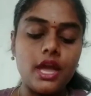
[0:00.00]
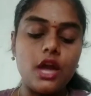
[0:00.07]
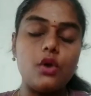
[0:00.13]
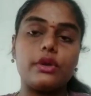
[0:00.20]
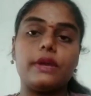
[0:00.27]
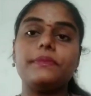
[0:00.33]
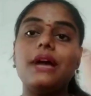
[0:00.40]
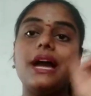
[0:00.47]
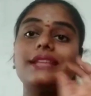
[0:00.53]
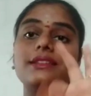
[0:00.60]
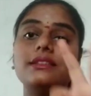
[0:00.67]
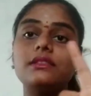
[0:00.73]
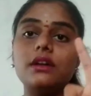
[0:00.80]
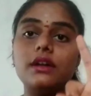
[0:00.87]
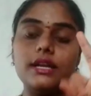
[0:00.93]
Okay, and
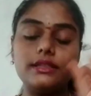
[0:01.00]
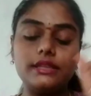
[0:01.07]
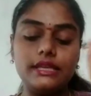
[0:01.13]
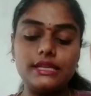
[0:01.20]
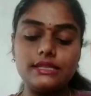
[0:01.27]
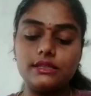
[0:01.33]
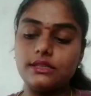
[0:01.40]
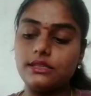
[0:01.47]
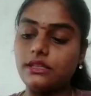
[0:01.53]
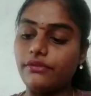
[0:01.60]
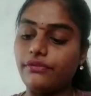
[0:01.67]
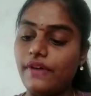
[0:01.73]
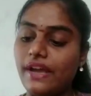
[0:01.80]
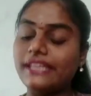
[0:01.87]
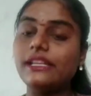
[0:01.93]
the third thing is, this is the
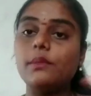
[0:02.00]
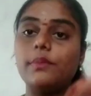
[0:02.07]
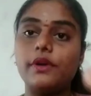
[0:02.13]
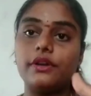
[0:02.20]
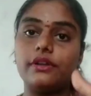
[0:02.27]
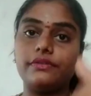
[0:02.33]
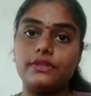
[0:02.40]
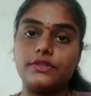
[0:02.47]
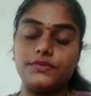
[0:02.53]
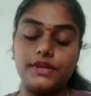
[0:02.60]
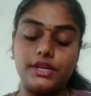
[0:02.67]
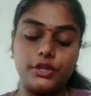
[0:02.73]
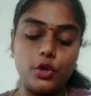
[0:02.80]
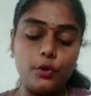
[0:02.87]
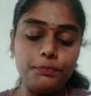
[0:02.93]
final part of this
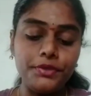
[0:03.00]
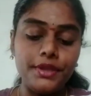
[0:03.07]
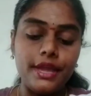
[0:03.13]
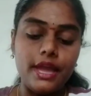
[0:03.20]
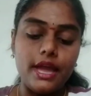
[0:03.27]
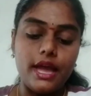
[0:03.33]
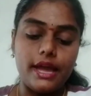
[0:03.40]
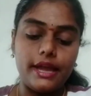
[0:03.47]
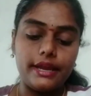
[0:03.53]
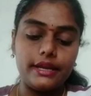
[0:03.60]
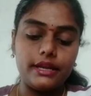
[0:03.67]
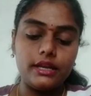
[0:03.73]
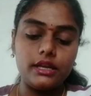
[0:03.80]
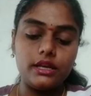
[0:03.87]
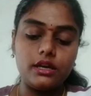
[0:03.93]
video,
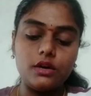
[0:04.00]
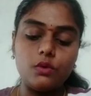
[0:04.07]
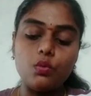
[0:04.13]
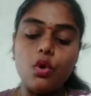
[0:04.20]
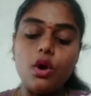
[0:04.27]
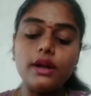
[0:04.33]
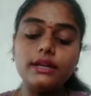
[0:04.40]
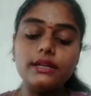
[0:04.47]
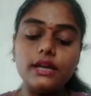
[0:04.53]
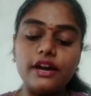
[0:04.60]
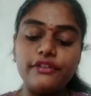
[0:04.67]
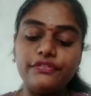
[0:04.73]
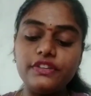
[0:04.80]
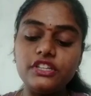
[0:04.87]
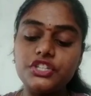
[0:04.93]
and what
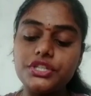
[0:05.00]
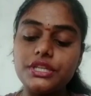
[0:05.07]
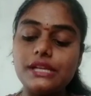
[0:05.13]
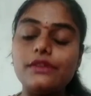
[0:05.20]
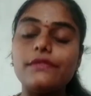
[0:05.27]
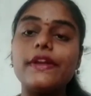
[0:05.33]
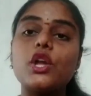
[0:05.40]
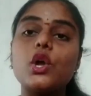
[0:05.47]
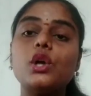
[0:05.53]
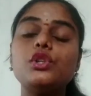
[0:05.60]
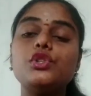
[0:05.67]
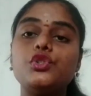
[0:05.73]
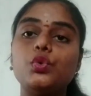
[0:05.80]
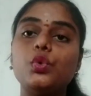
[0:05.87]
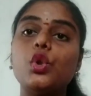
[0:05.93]
official
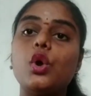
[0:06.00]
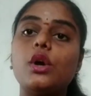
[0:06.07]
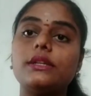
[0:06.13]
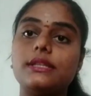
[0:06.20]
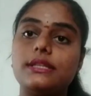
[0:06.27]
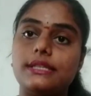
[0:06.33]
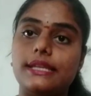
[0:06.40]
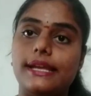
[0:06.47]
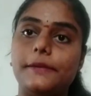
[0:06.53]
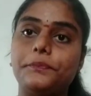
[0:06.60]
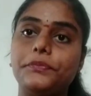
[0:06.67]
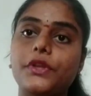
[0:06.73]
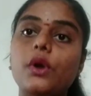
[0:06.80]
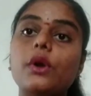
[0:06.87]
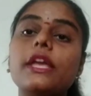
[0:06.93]
records do not tell.
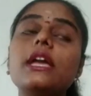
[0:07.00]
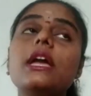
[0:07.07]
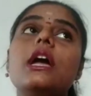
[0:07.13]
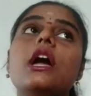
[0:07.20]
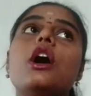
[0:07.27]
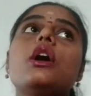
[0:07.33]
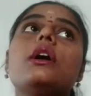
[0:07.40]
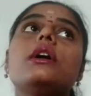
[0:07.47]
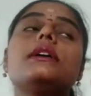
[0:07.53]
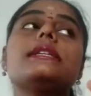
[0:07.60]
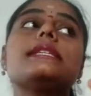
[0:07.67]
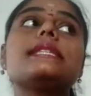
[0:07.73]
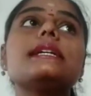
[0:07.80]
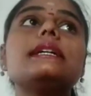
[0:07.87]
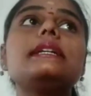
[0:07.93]
Okay,
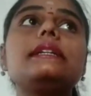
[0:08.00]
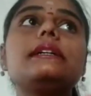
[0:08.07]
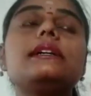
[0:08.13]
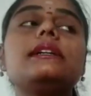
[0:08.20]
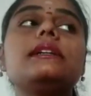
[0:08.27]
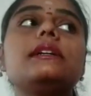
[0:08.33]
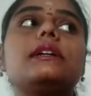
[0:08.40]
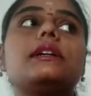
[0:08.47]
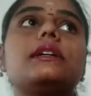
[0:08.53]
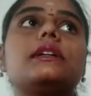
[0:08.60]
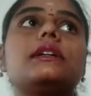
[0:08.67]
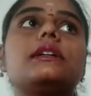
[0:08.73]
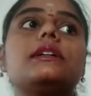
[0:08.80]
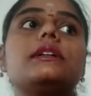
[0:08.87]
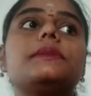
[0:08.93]
certain
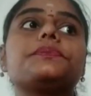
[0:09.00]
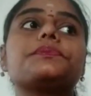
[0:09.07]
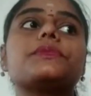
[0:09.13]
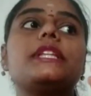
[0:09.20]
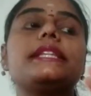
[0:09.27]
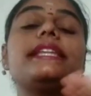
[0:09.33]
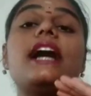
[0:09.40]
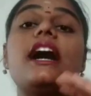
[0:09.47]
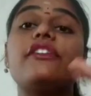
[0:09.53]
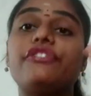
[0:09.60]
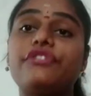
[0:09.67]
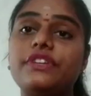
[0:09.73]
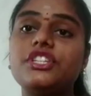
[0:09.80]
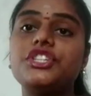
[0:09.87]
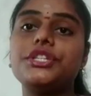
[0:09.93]
the
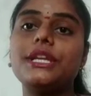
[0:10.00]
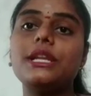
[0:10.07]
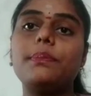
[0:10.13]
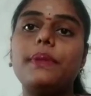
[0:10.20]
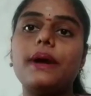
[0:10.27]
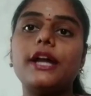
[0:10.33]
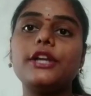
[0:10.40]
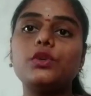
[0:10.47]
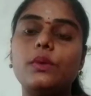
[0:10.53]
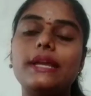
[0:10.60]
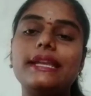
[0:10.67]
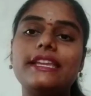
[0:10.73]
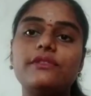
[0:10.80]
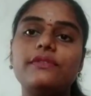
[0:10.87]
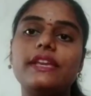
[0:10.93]
official part
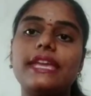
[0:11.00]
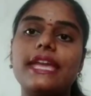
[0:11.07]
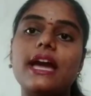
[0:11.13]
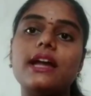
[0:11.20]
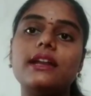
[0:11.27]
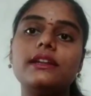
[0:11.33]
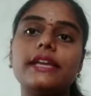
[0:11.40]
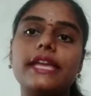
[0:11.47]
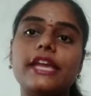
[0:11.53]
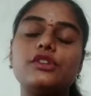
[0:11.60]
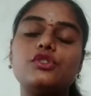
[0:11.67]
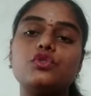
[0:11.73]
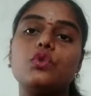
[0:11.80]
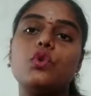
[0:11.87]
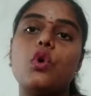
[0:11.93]
only we can
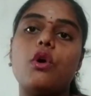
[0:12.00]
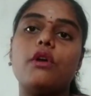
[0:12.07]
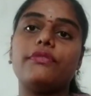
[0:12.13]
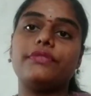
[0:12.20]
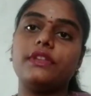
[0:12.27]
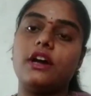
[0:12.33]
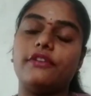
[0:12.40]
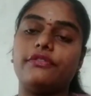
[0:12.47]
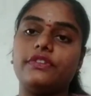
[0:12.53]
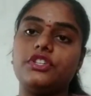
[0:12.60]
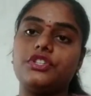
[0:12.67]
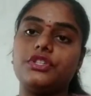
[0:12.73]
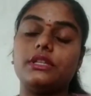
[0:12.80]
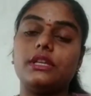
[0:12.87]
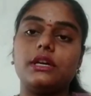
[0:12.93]
get know of
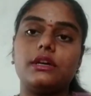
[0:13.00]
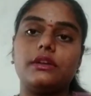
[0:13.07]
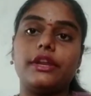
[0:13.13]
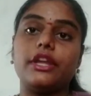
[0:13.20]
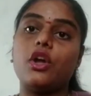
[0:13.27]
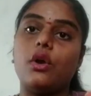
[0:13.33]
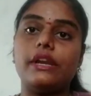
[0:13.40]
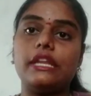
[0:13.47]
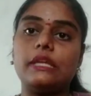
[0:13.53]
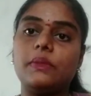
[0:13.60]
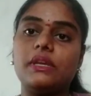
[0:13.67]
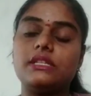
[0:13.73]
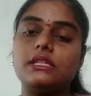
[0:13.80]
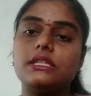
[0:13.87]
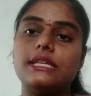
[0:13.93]
the recording
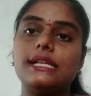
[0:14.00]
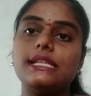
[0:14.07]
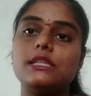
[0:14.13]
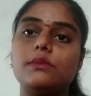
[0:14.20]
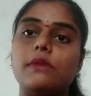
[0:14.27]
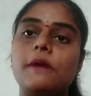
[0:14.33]
materials,